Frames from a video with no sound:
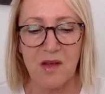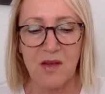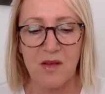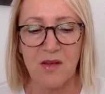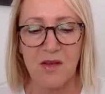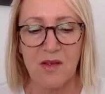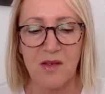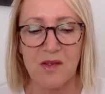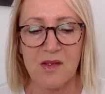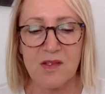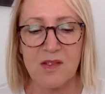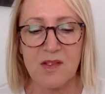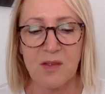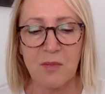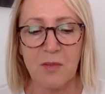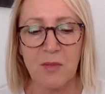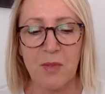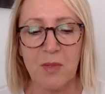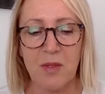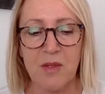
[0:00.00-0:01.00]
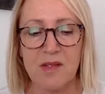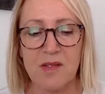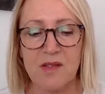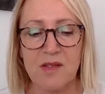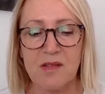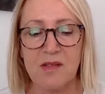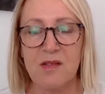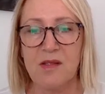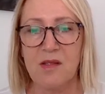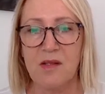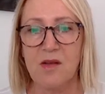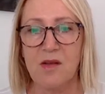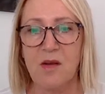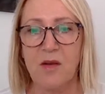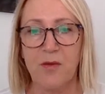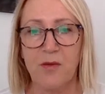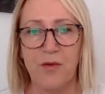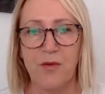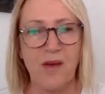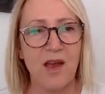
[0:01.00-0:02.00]
the simplicity
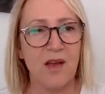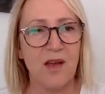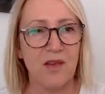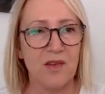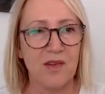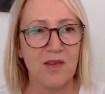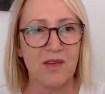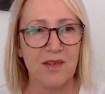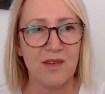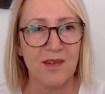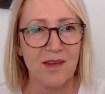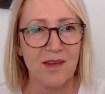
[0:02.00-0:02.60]
of faith